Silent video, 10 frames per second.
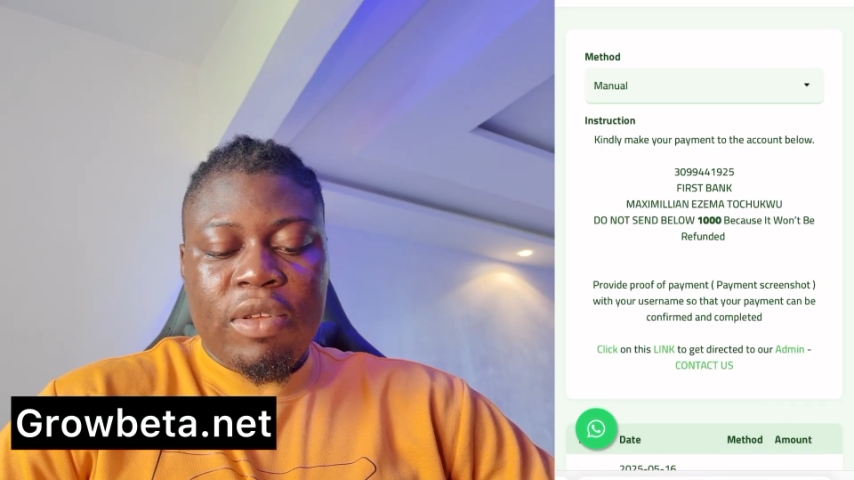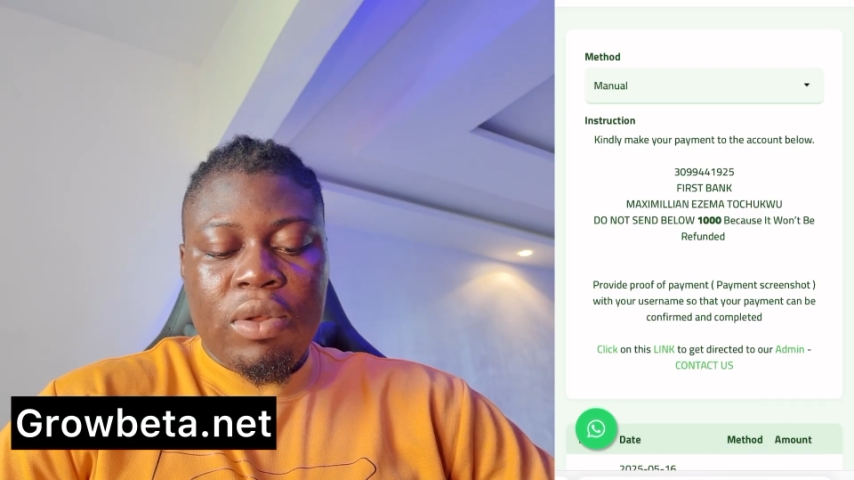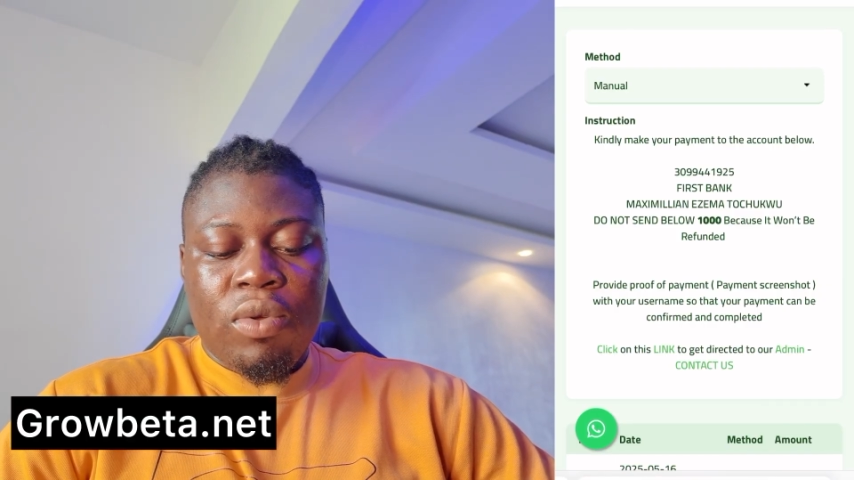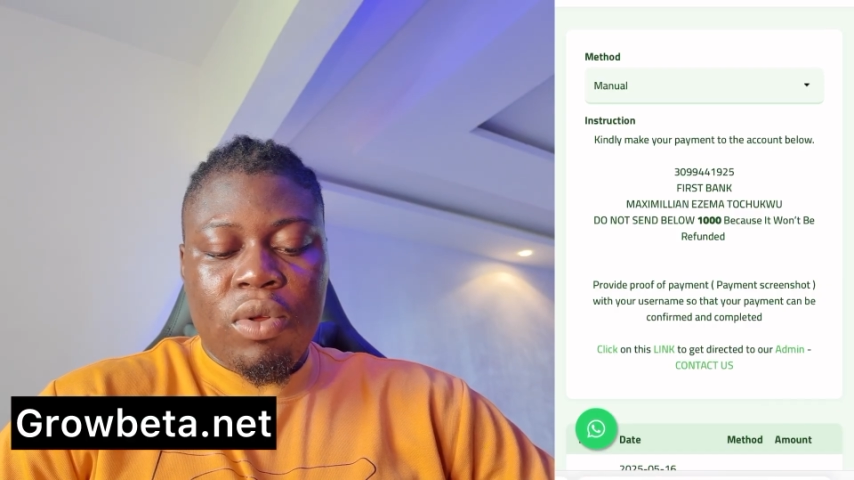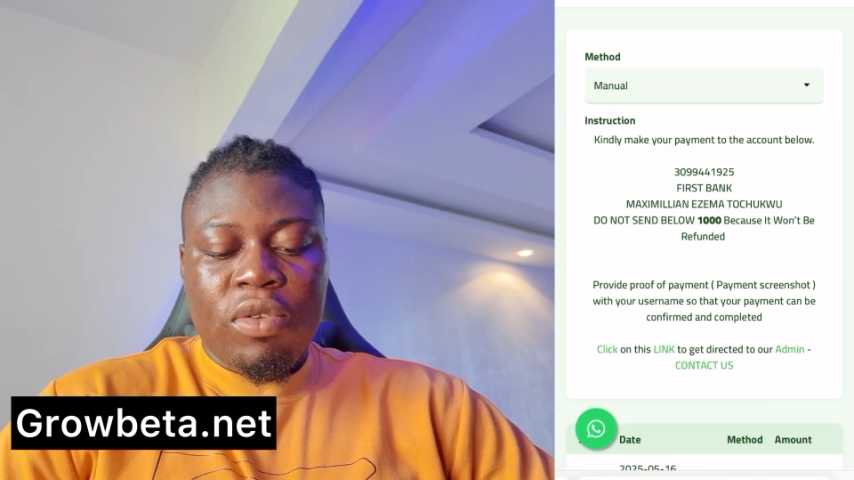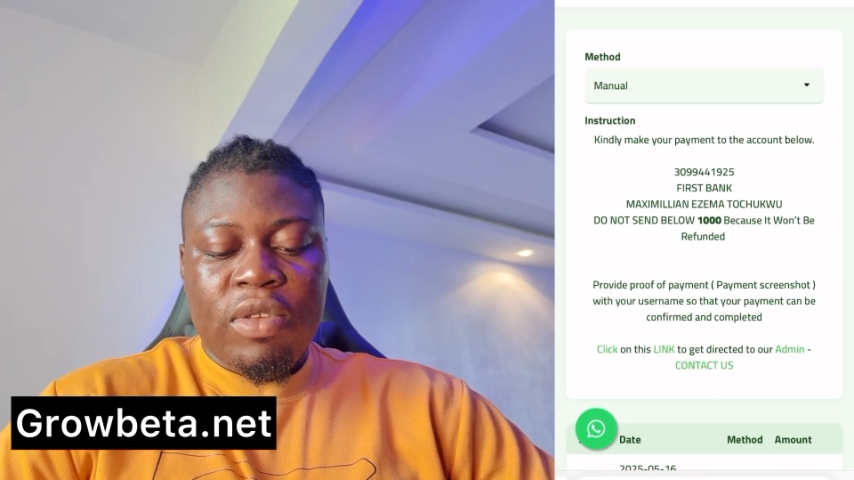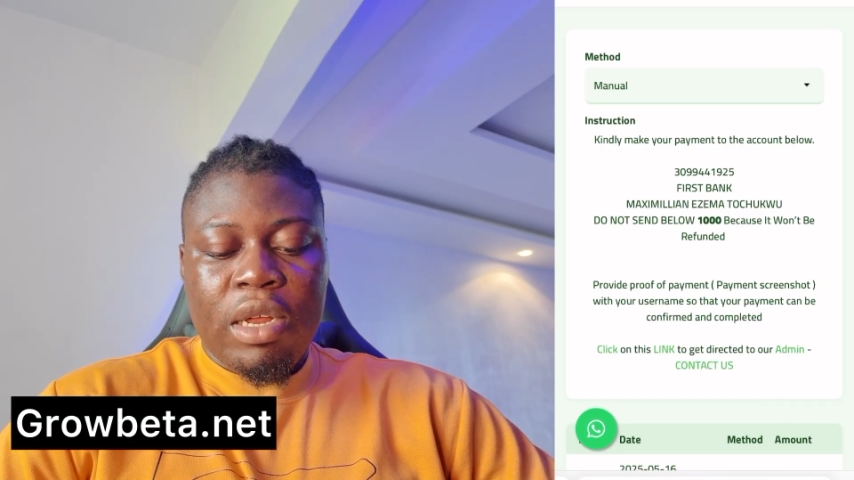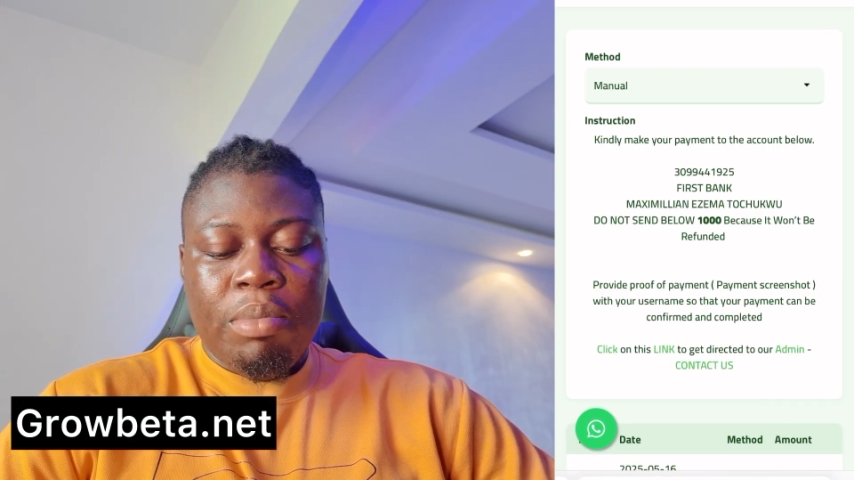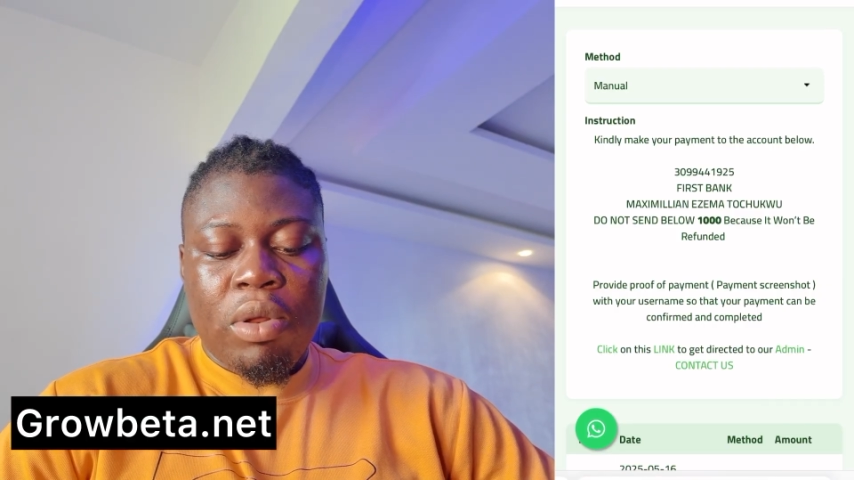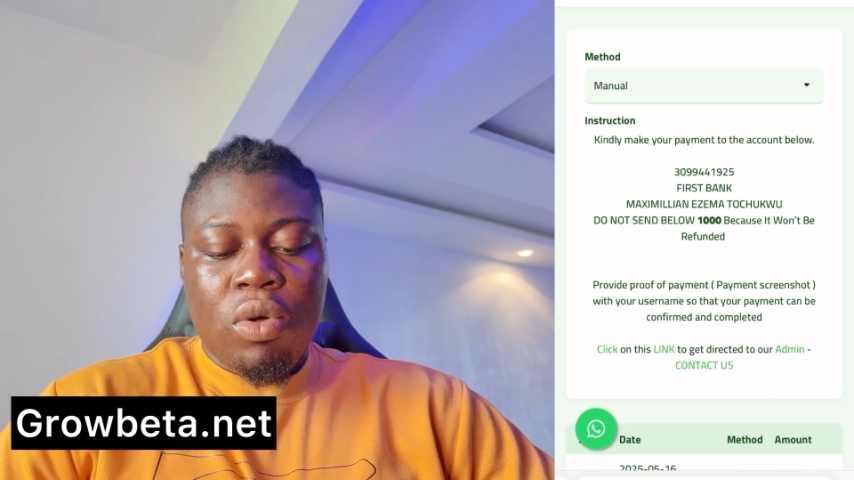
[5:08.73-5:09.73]
say do not
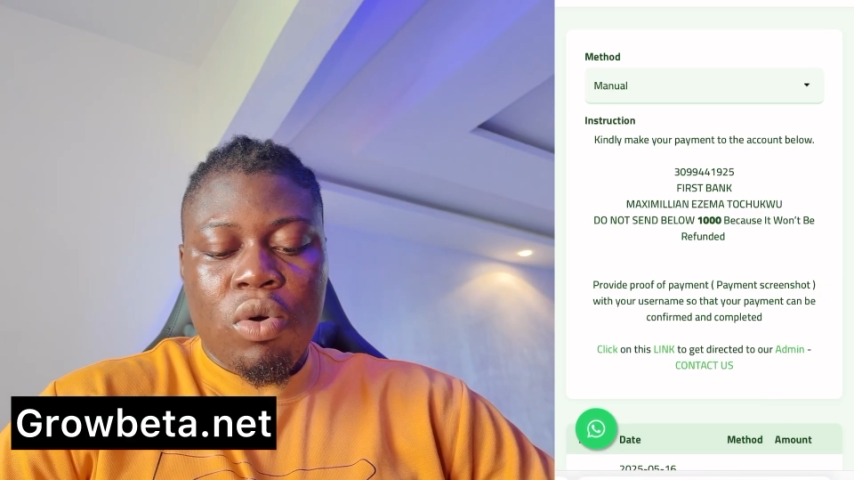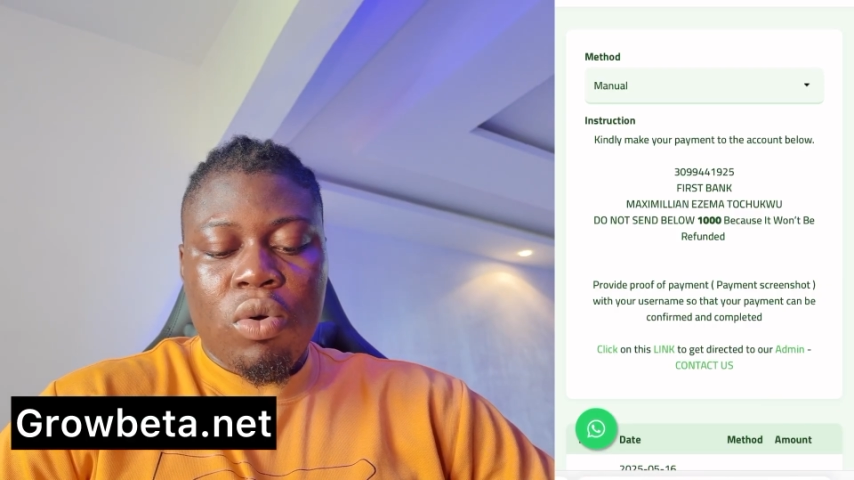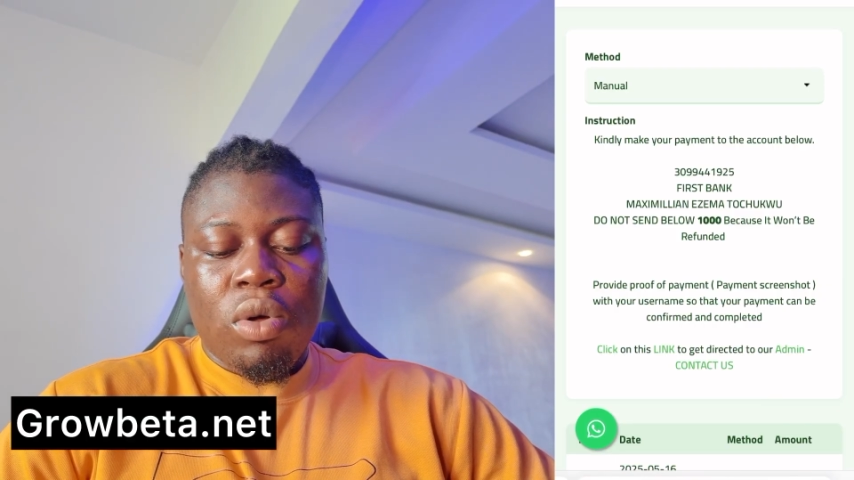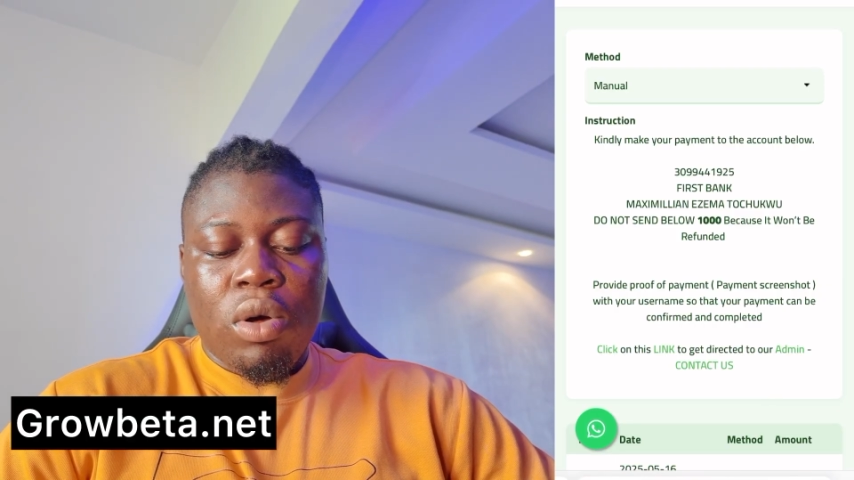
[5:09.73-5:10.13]
send below